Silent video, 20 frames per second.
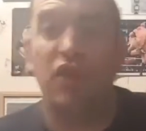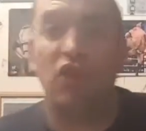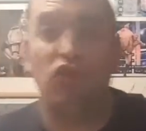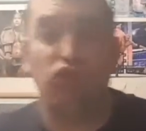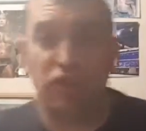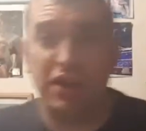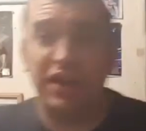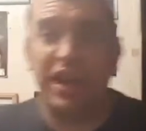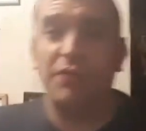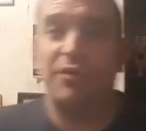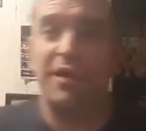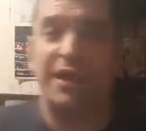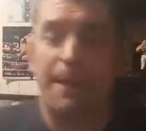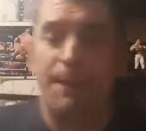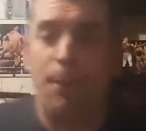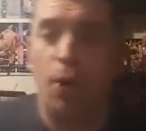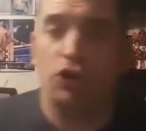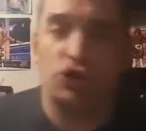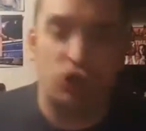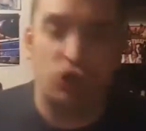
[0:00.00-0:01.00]
This really, really
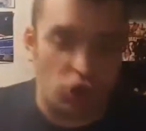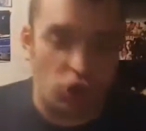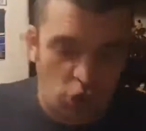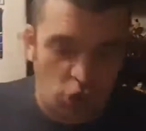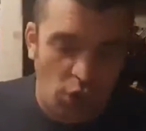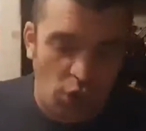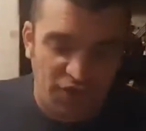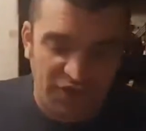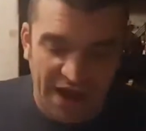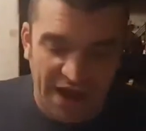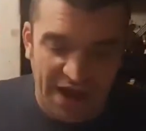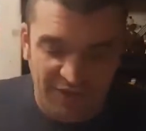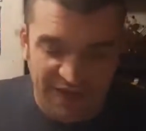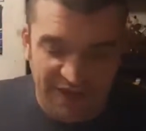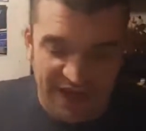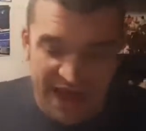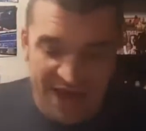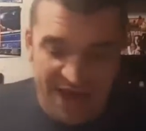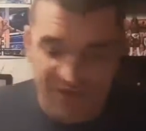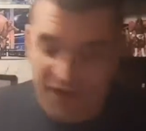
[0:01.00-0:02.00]
pushes 205
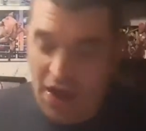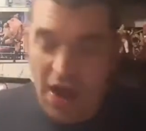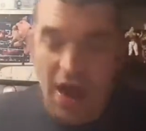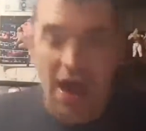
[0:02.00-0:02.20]
Live.